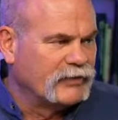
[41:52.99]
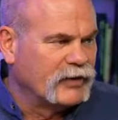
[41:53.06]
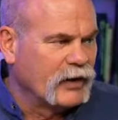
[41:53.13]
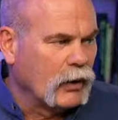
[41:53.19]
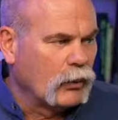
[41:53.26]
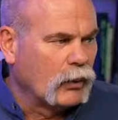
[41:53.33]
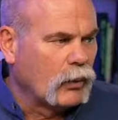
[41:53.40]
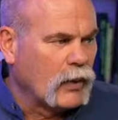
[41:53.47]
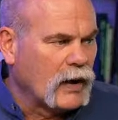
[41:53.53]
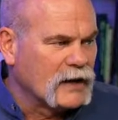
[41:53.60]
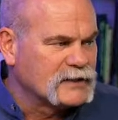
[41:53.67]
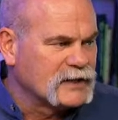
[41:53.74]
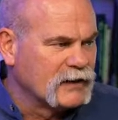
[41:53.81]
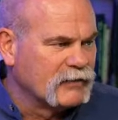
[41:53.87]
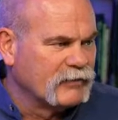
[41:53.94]
if y'all were
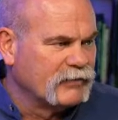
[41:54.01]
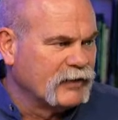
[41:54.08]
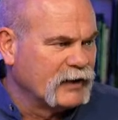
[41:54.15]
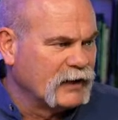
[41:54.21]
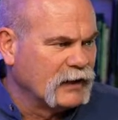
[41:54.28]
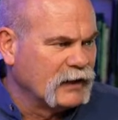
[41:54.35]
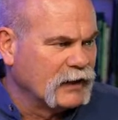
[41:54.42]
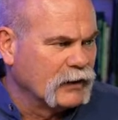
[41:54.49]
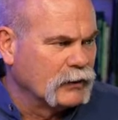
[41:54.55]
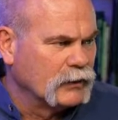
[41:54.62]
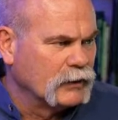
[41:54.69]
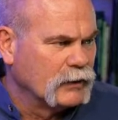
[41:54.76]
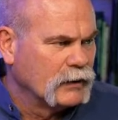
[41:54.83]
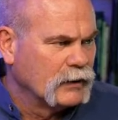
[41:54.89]
watching a video